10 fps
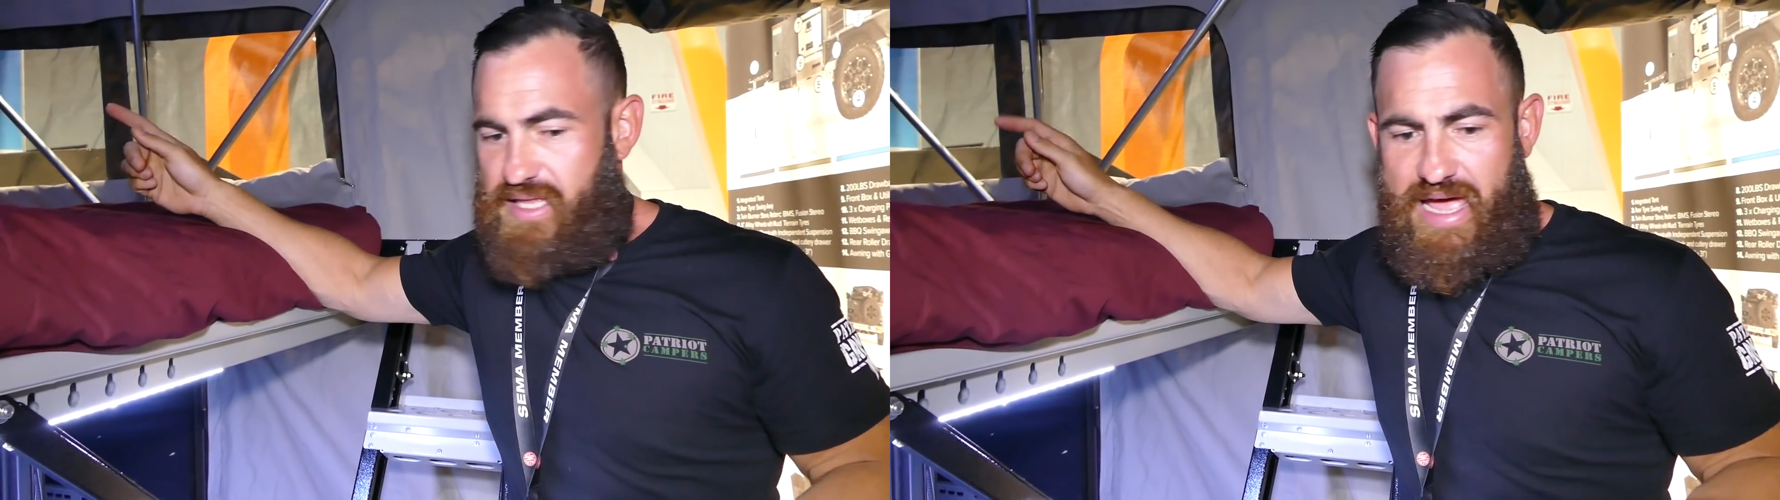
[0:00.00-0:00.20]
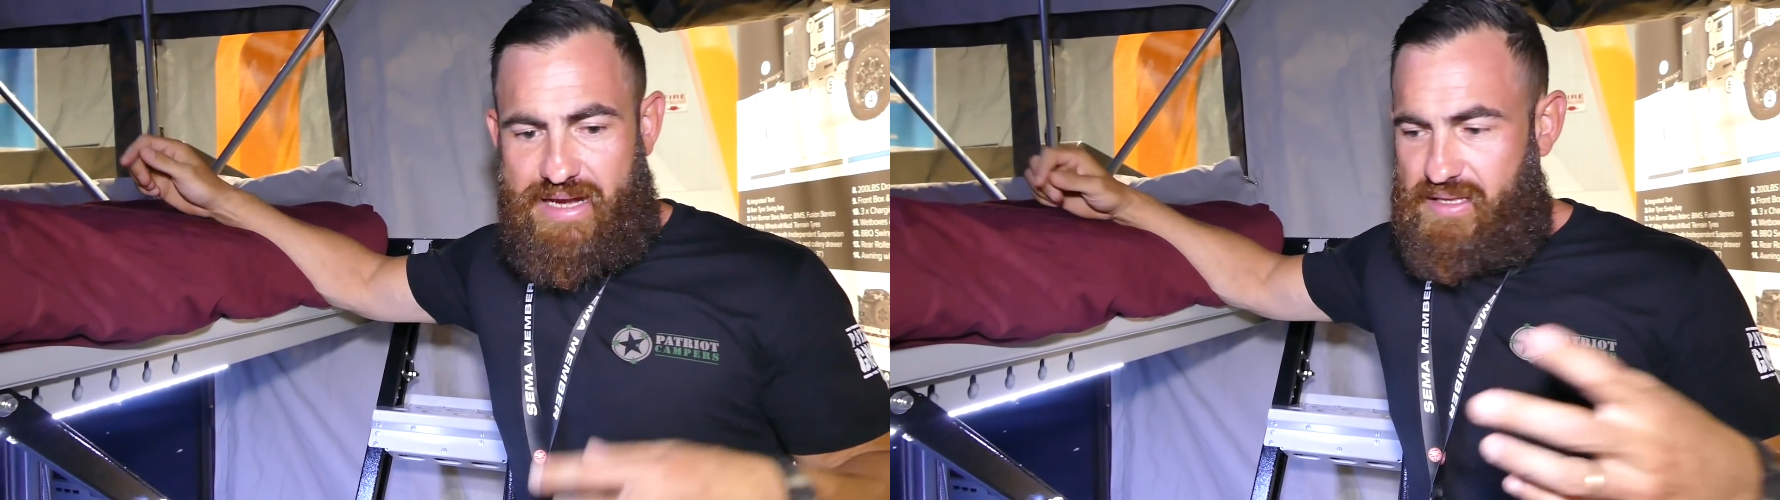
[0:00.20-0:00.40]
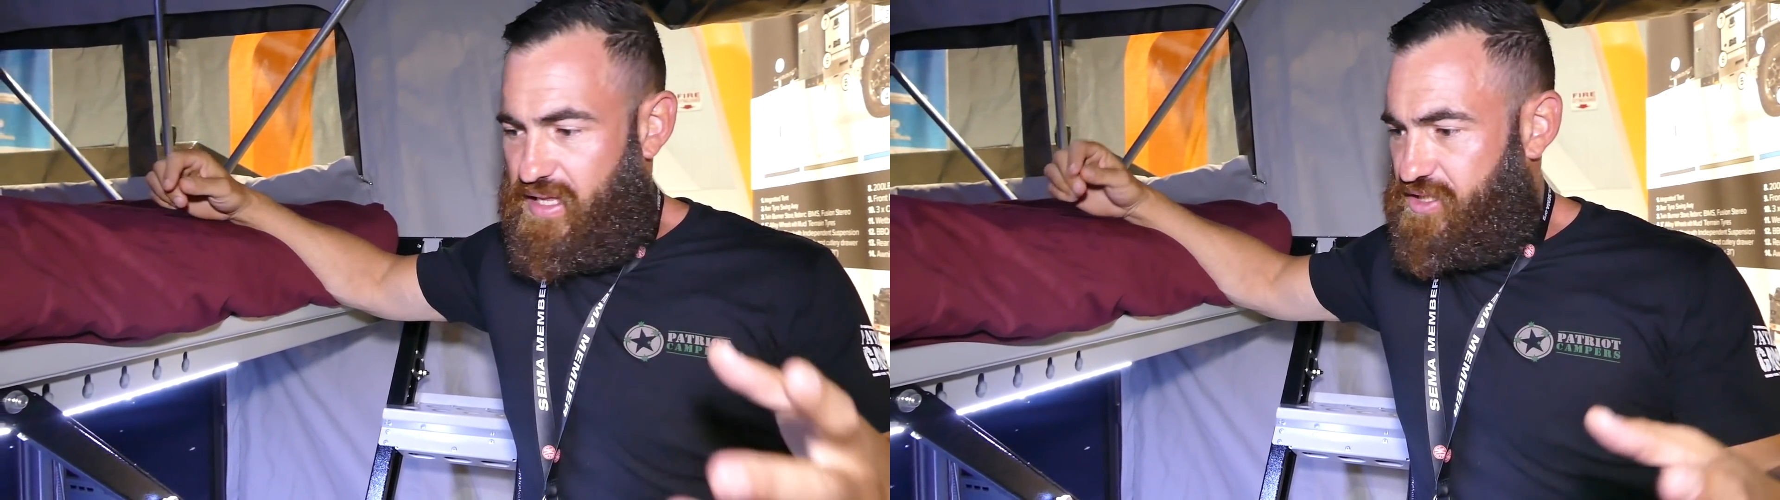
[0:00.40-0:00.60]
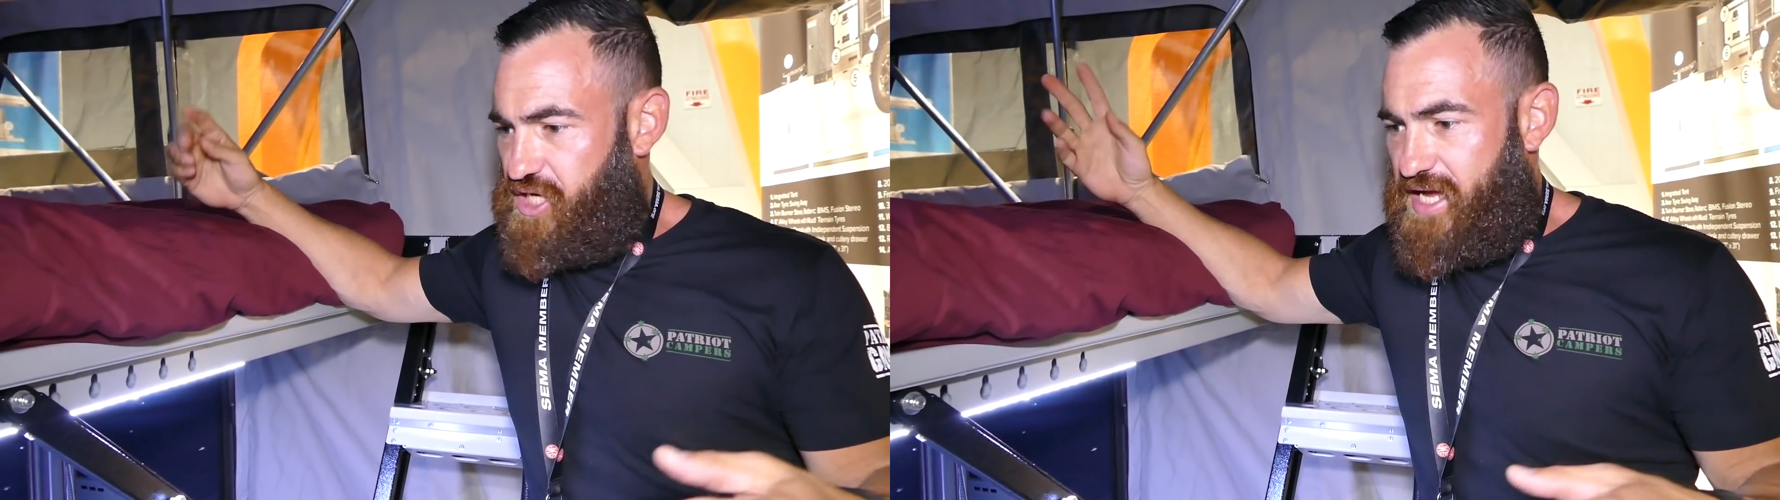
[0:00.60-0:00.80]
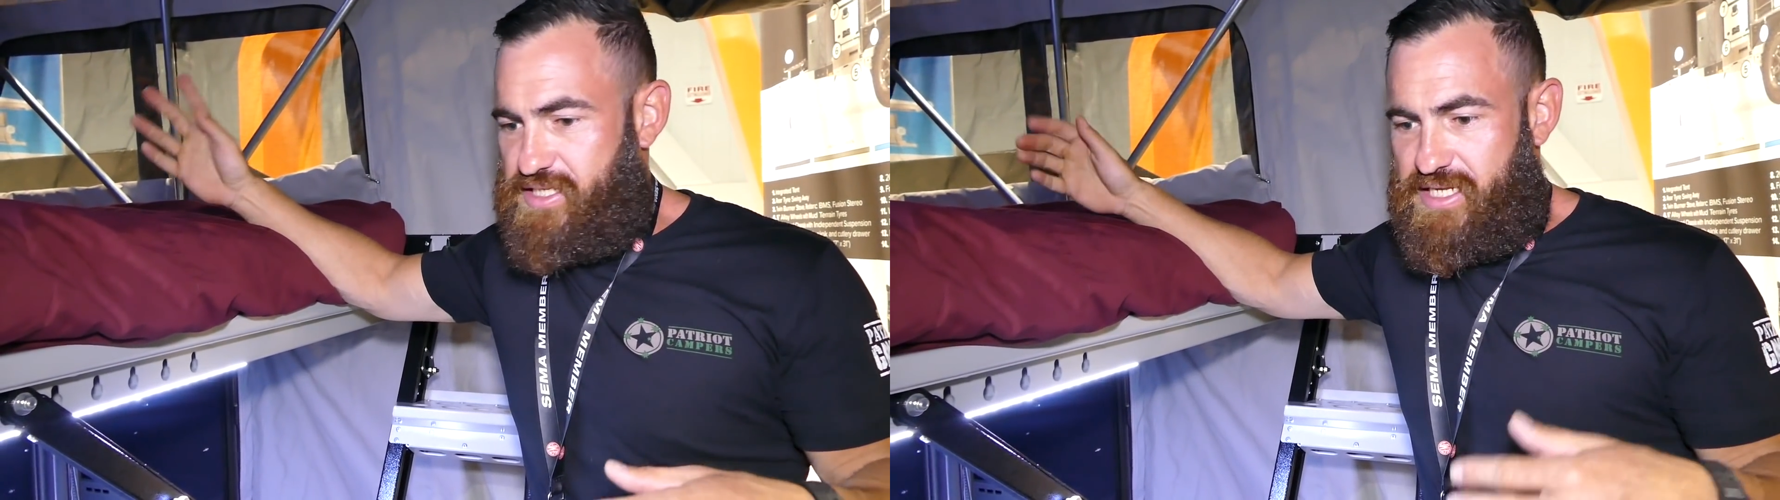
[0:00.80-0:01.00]
that and then
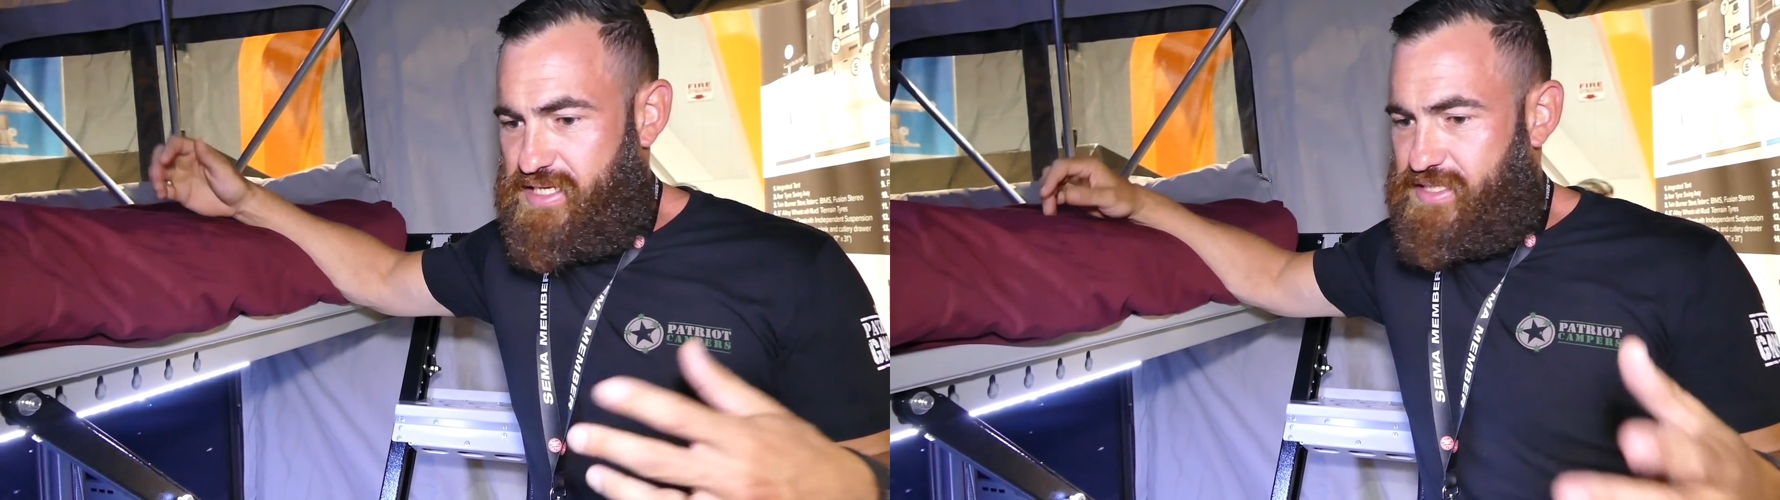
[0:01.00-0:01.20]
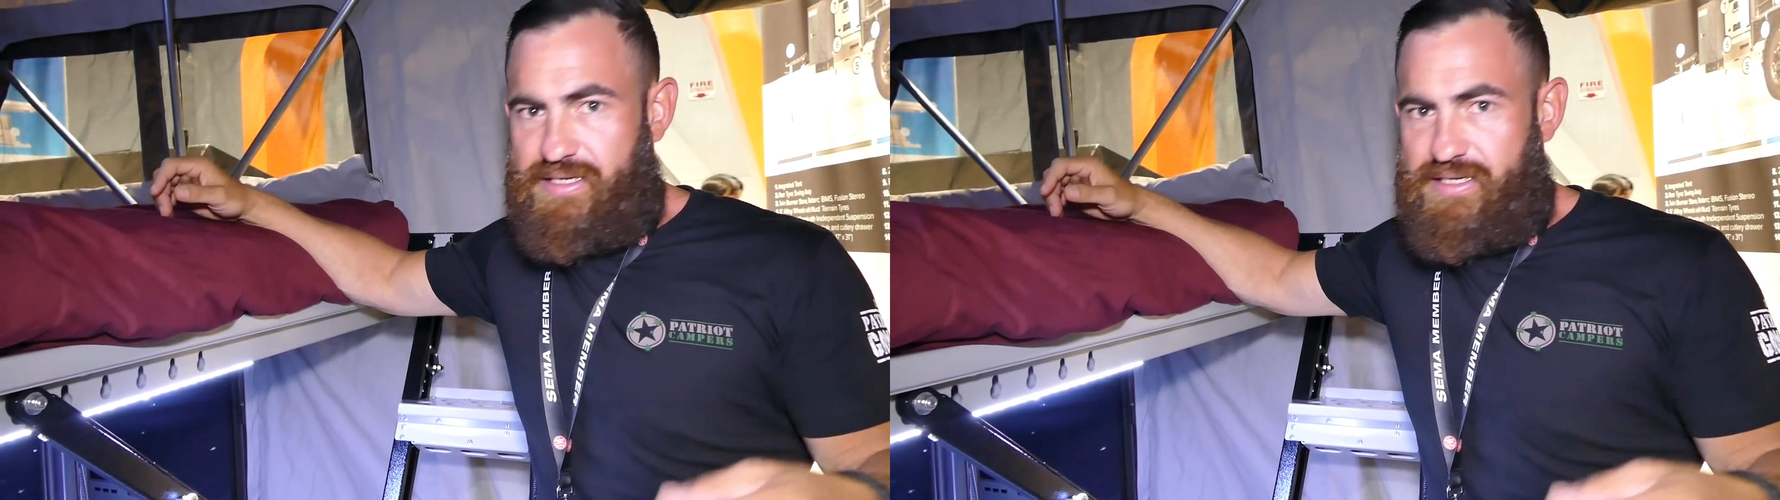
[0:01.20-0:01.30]
change this,